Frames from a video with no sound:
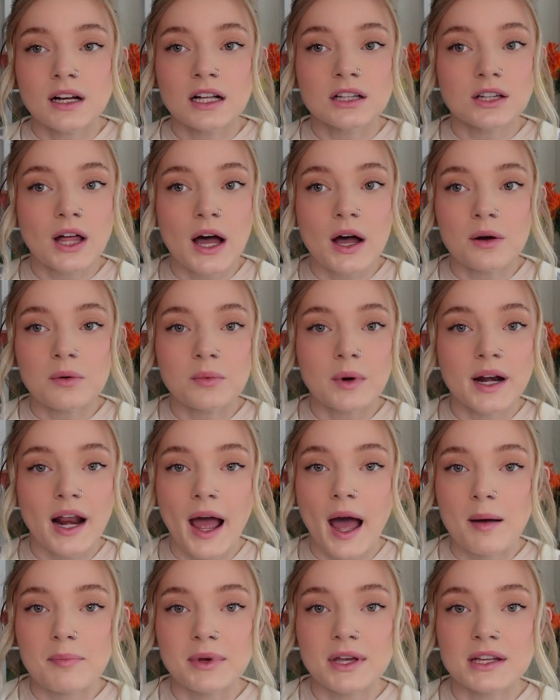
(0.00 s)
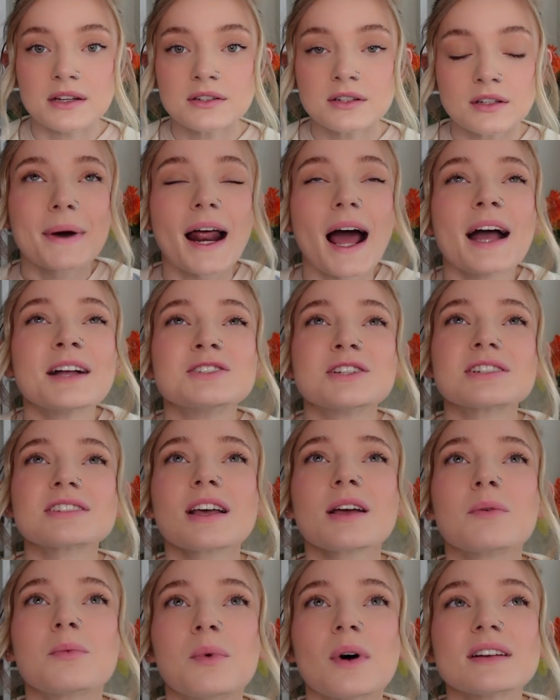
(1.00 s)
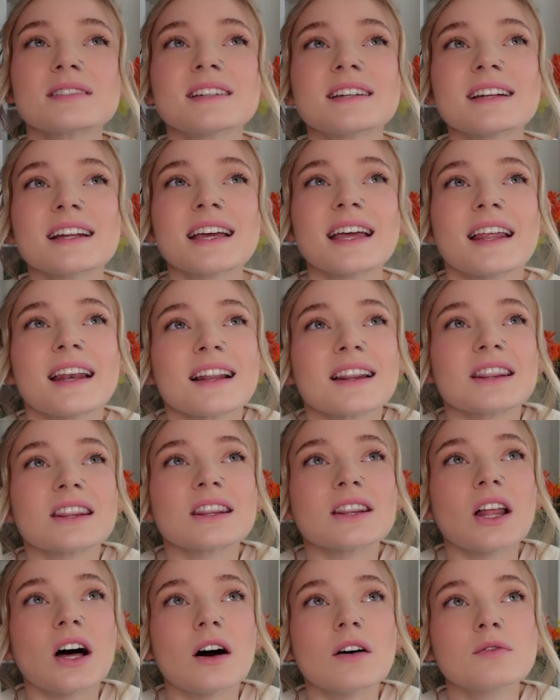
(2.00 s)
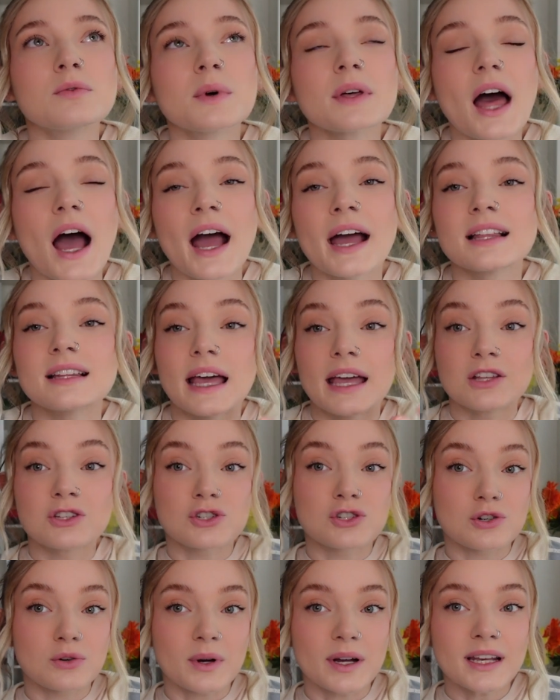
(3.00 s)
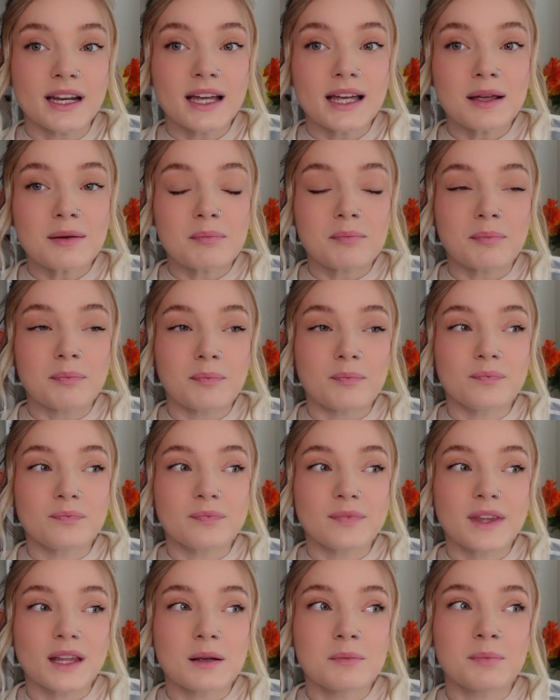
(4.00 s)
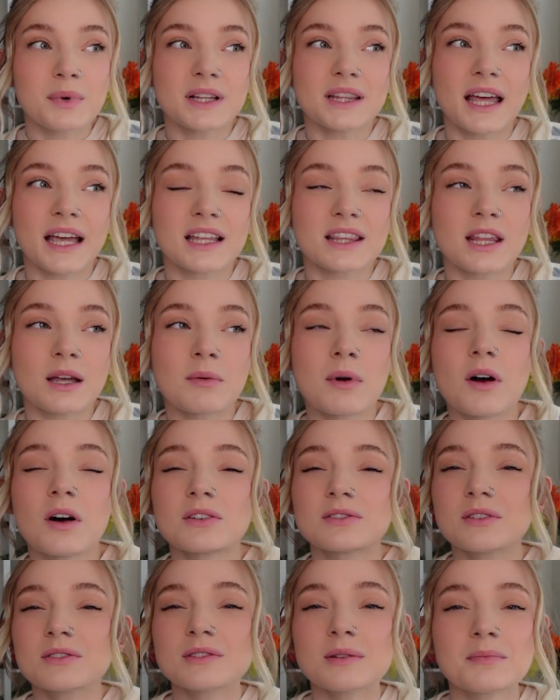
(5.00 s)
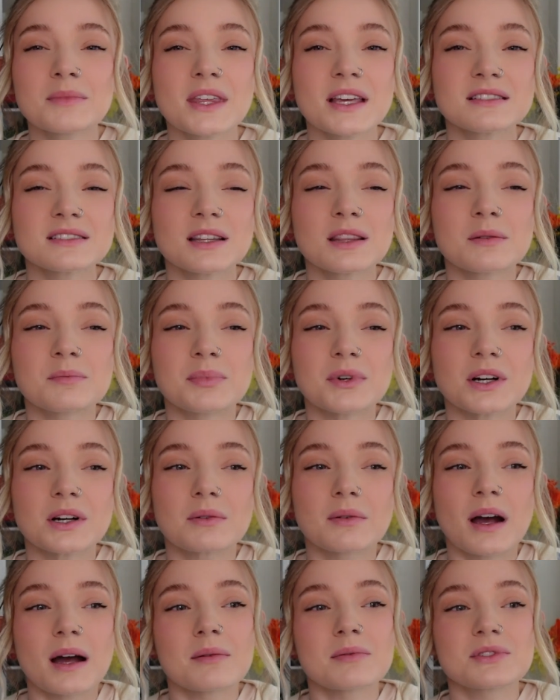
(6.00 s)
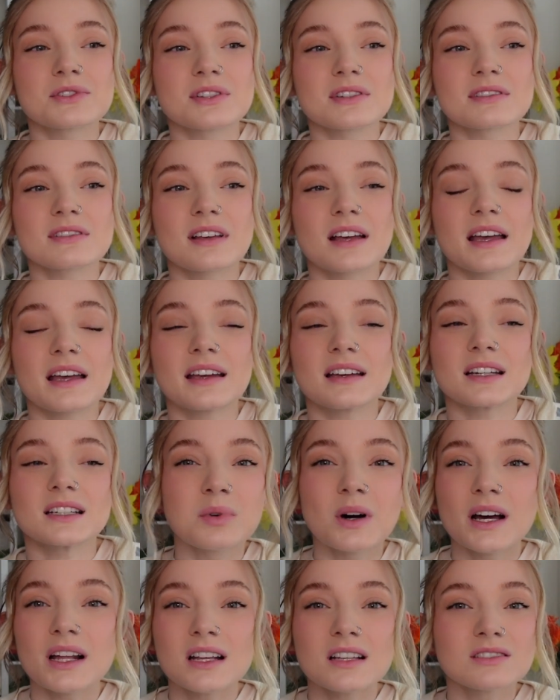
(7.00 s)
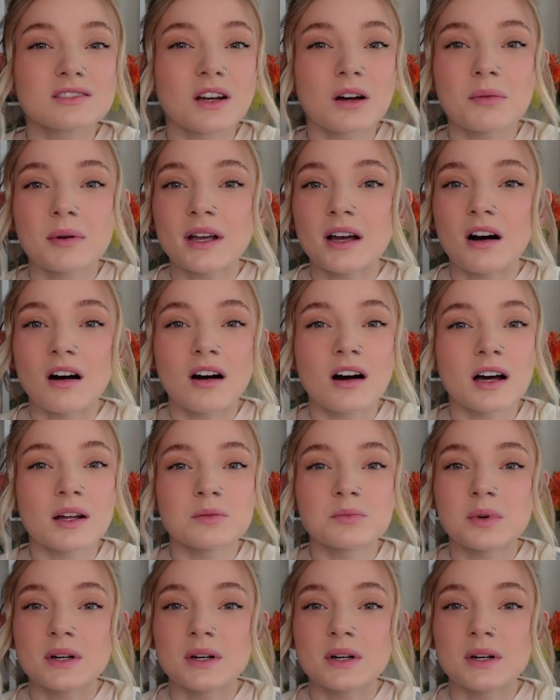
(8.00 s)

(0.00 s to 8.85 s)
Hello, what happened? But I just like wasn't in love with I enjoyed it, but like there were also some things in the book where I was just like, what is going on?